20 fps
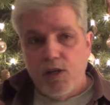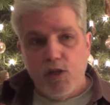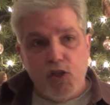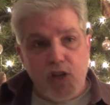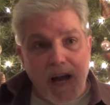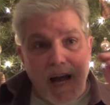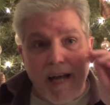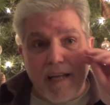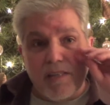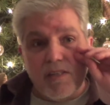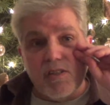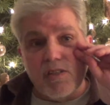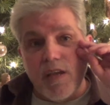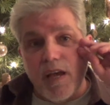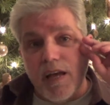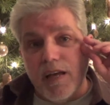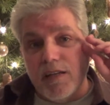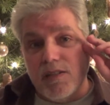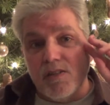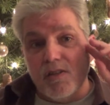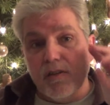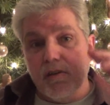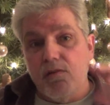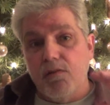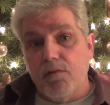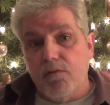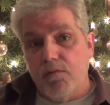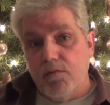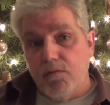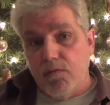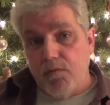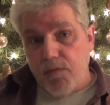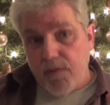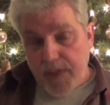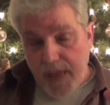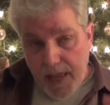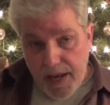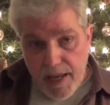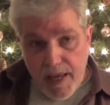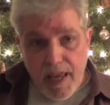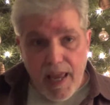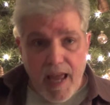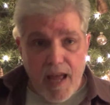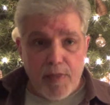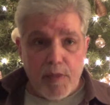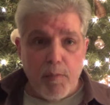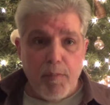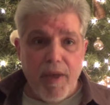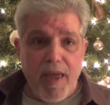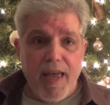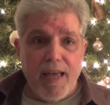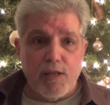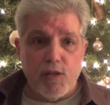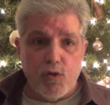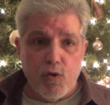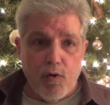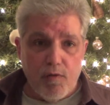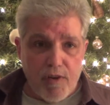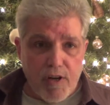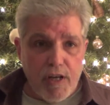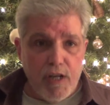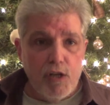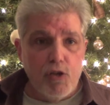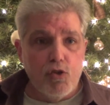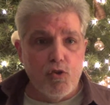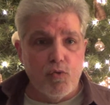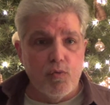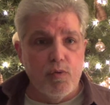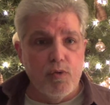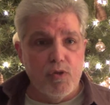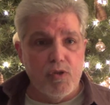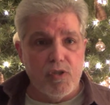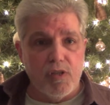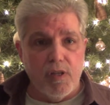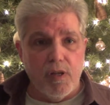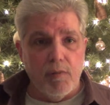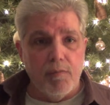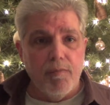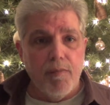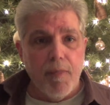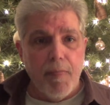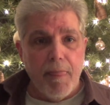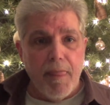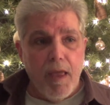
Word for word: John says that at the Passover in Jerusalem,